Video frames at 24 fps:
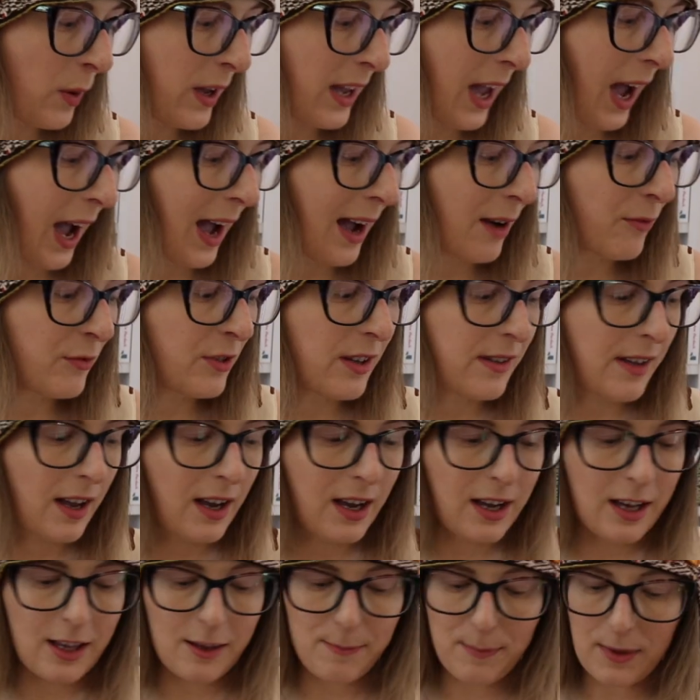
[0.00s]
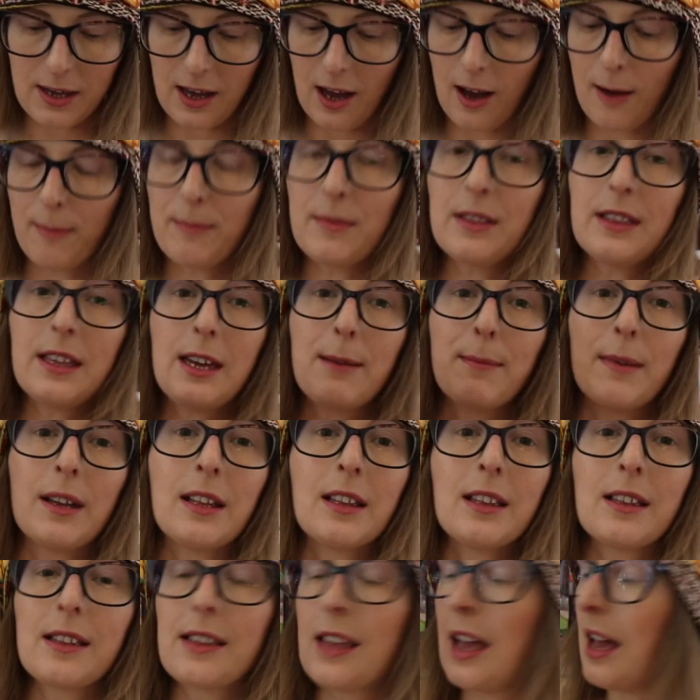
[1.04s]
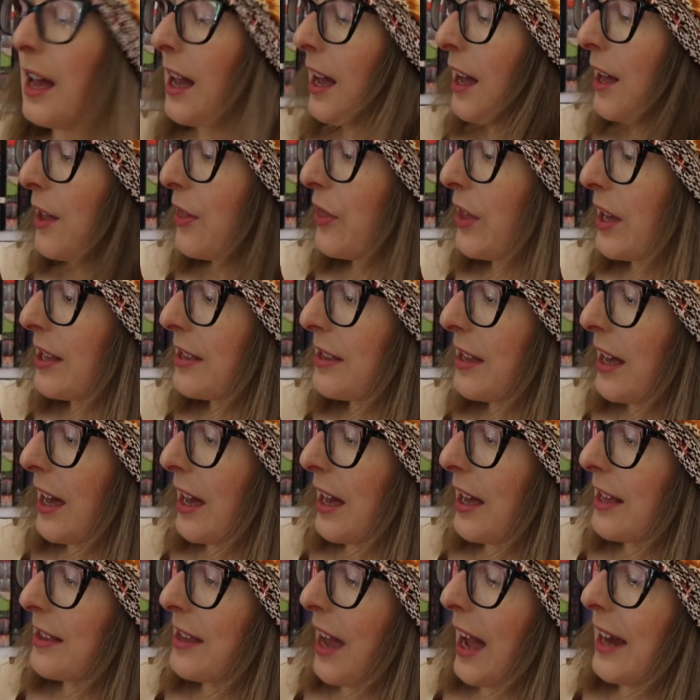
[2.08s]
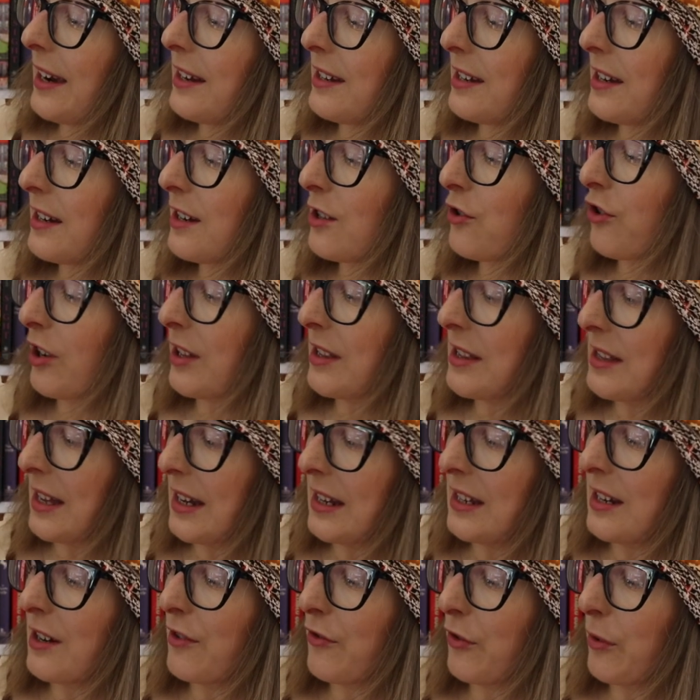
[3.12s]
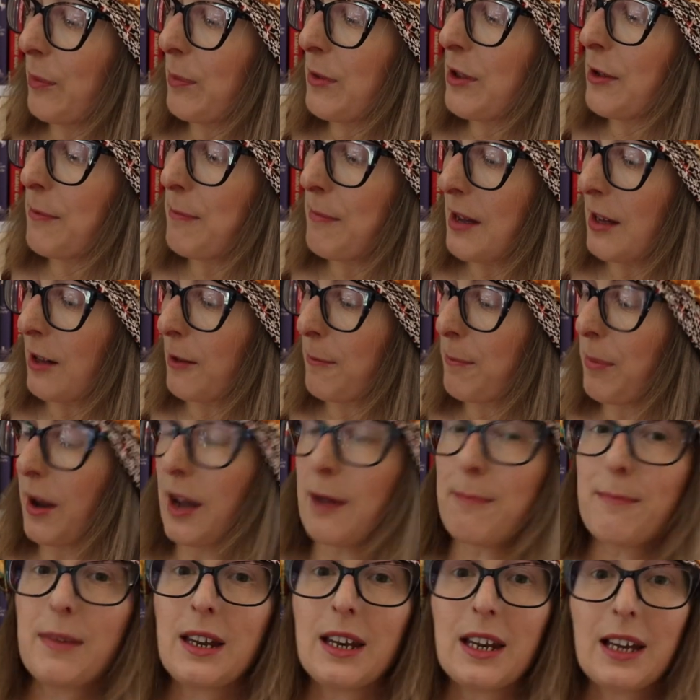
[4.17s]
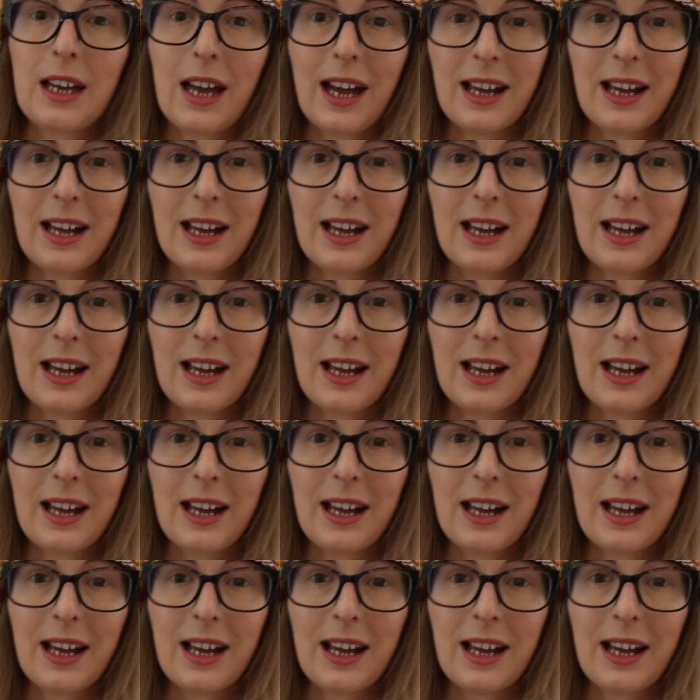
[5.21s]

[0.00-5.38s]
we have Desires Become Demons. This is edited and translated from Tamil by Meena